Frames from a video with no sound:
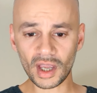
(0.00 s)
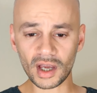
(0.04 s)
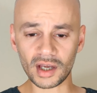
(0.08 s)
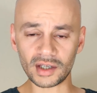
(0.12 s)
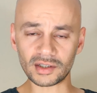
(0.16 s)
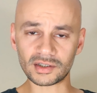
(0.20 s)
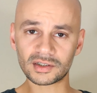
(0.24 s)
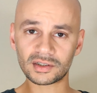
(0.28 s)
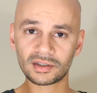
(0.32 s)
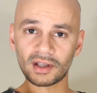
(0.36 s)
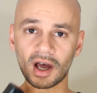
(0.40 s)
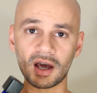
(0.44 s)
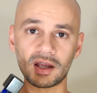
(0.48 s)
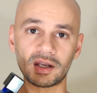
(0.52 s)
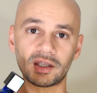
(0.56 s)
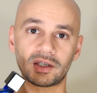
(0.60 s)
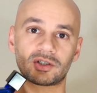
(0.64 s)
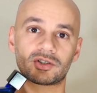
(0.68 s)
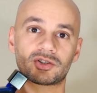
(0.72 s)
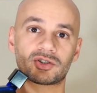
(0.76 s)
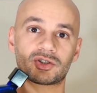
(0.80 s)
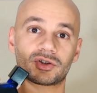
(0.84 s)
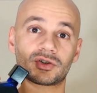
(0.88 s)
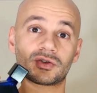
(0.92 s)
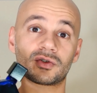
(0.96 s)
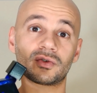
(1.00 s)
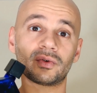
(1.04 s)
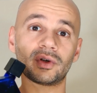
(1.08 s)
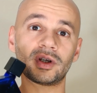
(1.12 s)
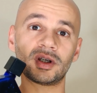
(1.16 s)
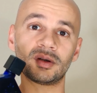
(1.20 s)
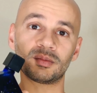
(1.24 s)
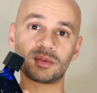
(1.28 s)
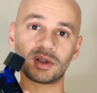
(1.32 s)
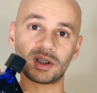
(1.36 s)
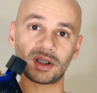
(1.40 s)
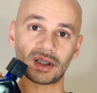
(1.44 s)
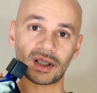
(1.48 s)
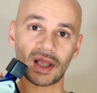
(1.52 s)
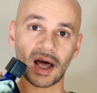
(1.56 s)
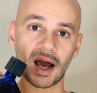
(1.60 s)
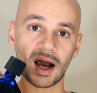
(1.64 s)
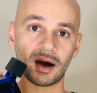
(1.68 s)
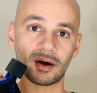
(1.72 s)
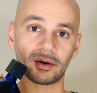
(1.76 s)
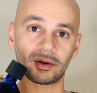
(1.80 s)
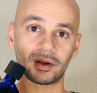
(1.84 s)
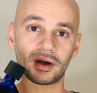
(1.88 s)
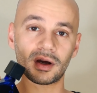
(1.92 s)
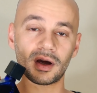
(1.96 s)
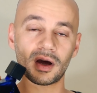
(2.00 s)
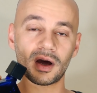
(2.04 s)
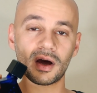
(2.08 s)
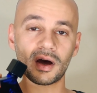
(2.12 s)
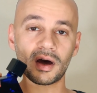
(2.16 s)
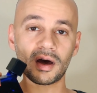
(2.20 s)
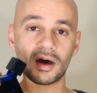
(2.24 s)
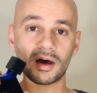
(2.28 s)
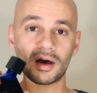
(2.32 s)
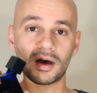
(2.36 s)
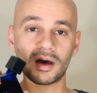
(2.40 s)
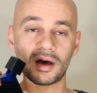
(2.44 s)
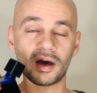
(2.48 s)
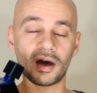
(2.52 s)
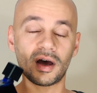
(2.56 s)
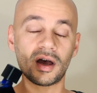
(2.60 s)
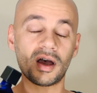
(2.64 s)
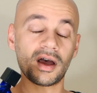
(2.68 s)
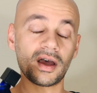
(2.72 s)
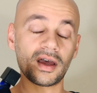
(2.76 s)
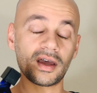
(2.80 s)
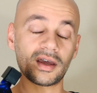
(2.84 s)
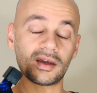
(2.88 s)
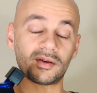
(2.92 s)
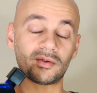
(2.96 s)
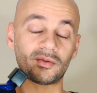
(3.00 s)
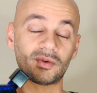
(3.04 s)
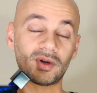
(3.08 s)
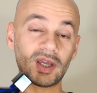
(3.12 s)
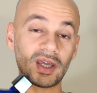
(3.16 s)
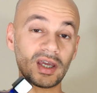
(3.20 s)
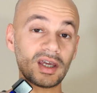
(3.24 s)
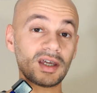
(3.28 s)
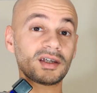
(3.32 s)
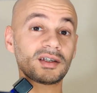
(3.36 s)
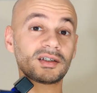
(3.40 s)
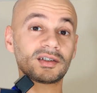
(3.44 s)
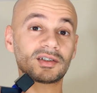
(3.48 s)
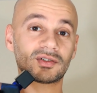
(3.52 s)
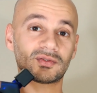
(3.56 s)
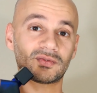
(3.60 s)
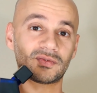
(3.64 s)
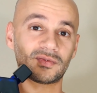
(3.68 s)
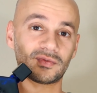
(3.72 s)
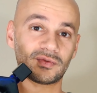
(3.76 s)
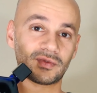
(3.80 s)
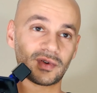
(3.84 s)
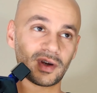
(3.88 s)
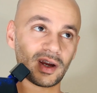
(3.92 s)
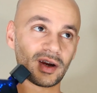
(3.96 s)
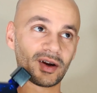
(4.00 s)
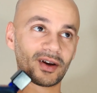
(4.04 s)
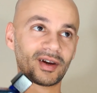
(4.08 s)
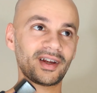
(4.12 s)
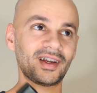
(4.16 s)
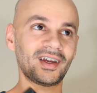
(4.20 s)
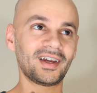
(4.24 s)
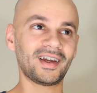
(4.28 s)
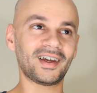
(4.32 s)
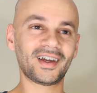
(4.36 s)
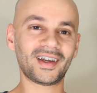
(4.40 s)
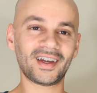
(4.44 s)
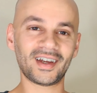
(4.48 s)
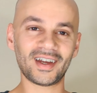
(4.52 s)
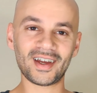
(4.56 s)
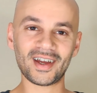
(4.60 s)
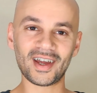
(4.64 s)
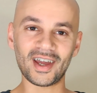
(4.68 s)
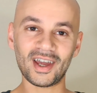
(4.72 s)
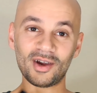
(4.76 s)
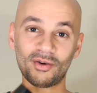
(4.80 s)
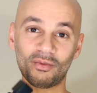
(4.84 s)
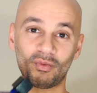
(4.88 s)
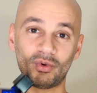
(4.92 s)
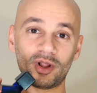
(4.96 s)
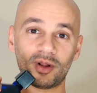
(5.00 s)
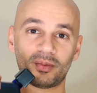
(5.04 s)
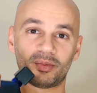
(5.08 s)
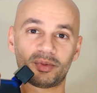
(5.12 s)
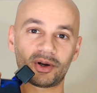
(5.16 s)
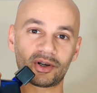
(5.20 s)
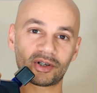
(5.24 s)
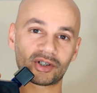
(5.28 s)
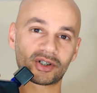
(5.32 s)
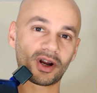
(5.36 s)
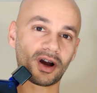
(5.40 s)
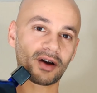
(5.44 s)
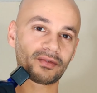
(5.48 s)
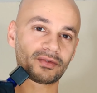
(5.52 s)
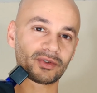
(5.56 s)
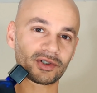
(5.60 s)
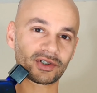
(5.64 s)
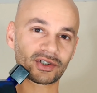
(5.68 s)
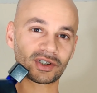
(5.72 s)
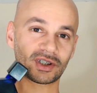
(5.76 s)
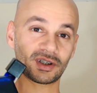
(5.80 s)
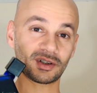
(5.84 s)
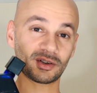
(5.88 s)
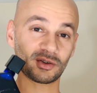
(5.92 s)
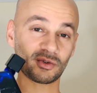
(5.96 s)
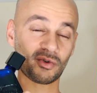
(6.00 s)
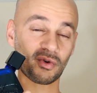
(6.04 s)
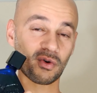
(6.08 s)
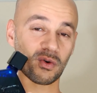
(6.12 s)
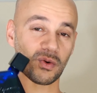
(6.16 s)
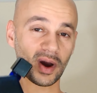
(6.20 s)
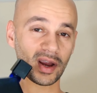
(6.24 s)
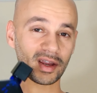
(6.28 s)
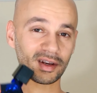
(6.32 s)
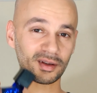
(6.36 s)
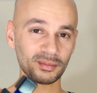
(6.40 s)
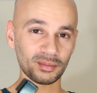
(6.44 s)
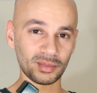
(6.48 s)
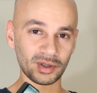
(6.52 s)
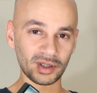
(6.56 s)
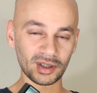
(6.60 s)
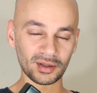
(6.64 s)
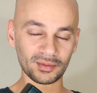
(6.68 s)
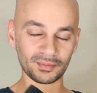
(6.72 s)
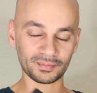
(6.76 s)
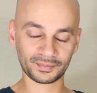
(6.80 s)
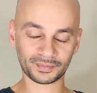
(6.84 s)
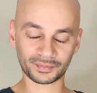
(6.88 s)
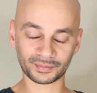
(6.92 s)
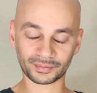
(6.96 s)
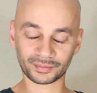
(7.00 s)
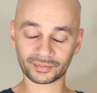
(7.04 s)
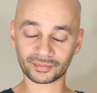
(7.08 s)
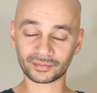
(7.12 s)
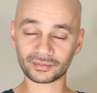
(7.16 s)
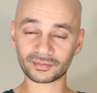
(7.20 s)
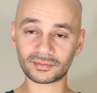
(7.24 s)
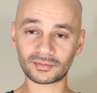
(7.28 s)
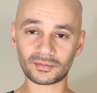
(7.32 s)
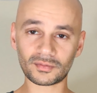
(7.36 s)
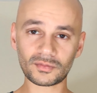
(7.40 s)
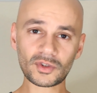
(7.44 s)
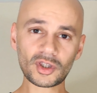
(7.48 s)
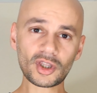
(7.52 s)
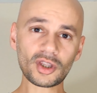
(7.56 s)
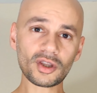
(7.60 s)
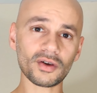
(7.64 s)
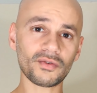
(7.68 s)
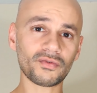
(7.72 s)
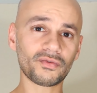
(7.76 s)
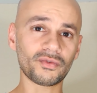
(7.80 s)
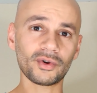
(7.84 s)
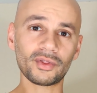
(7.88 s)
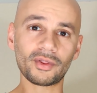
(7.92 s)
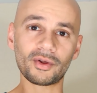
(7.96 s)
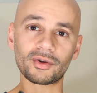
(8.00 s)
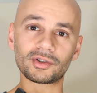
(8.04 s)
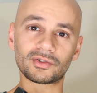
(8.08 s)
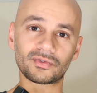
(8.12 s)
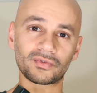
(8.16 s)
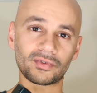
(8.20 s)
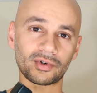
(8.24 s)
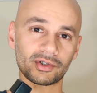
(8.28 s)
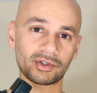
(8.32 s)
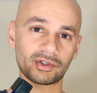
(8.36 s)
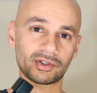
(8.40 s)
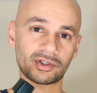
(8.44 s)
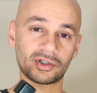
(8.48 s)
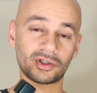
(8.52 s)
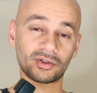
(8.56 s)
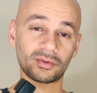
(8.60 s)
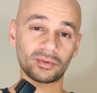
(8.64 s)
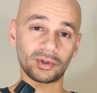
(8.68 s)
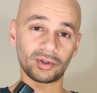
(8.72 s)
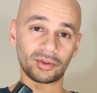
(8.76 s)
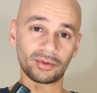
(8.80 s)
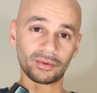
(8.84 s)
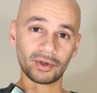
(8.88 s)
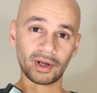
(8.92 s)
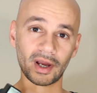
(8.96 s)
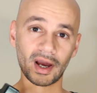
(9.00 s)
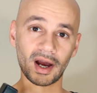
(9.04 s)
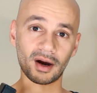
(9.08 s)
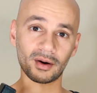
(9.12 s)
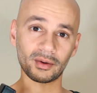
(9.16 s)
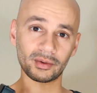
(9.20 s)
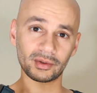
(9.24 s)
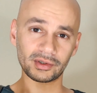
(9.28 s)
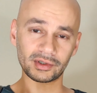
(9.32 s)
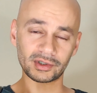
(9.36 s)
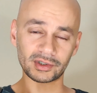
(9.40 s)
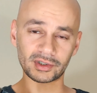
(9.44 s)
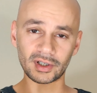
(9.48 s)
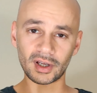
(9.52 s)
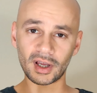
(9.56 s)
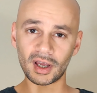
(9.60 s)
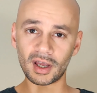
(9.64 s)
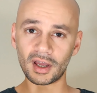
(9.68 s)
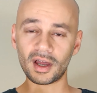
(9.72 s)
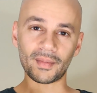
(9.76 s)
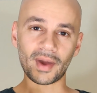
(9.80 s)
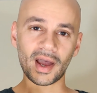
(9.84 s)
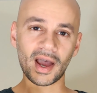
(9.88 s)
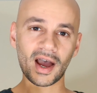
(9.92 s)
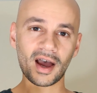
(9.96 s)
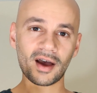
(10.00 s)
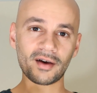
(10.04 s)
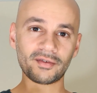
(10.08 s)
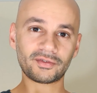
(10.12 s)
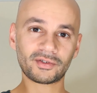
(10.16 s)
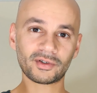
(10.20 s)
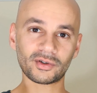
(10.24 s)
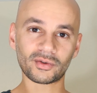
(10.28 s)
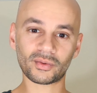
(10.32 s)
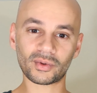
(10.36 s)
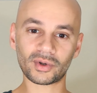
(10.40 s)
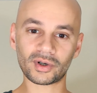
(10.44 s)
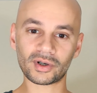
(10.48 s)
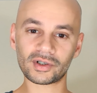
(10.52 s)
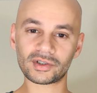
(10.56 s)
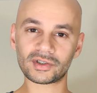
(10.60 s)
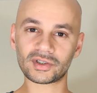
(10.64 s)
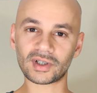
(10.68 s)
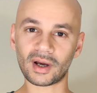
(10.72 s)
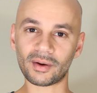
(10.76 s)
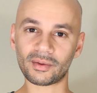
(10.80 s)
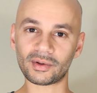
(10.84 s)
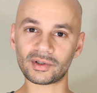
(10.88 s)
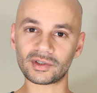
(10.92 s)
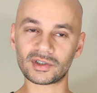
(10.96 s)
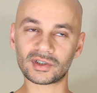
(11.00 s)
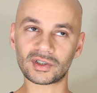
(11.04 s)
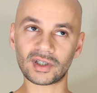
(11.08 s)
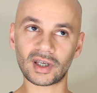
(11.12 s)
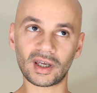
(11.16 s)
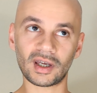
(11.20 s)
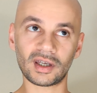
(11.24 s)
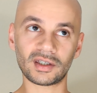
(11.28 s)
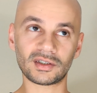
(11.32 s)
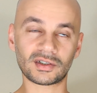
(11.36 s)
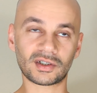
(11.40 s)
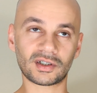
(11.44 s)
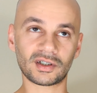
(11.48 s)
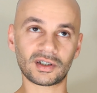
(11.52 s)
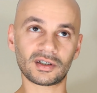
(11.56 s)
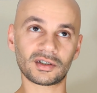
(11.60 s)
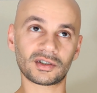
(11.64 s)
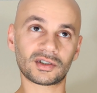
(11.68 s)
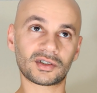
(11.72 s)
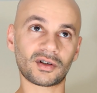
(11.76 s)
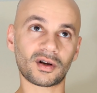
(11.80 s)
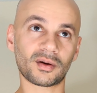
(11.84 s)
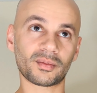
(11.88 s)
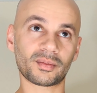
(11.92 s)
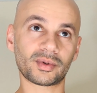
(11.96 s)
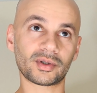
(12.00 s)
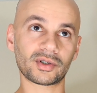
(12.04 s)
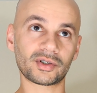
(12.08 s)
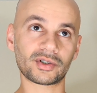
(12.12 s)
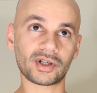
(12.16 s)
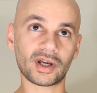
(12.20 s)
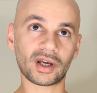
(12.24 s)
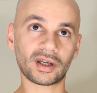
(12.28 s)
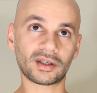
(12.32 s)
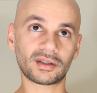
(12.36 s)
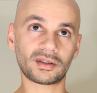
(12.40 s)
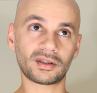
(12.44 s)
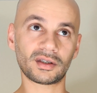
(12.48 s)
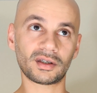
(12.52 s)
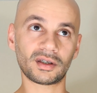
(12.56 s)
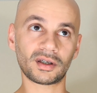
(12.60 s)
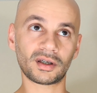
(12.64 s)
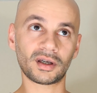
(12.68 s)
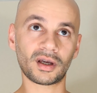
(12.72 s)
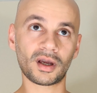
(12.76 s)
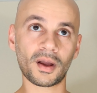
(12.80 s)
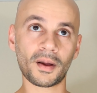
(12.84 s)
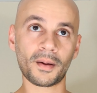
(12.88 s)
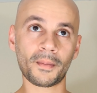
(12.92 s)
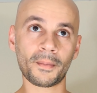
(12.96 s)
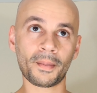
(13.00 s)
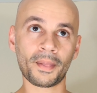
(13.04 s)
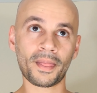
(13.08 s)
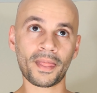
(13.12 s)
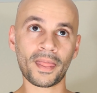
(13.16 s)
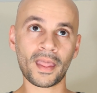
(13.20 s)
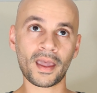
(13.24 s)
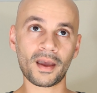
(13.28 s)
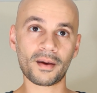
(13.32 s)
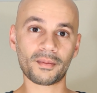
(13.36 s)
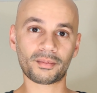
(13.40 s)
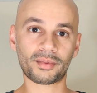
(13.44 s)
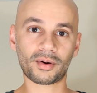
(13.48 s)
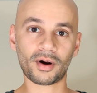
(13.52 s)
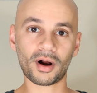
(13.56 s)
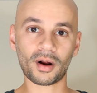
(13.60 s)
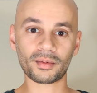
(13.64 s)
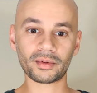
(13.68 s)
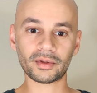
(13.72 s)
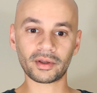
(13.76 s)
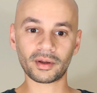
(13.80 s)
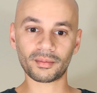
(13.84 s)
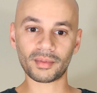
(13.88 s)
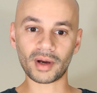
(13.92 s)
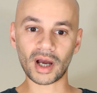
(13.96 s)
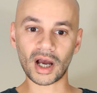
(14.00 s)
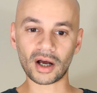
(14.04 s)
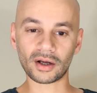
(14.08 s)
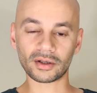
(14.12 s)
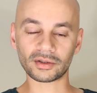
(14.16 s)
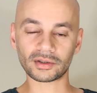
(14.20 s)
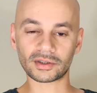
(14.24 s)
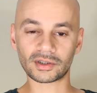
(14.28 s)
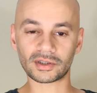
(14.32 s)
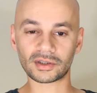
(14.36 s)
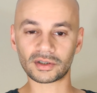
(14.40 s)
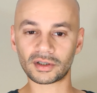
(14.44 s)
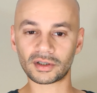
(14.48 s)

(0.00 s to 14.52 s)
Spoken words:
it's not extremely loud. It will push off your skin quite a bit for those first 2 or 3 hours. Afterwards, I would say it's going to start projecting probably about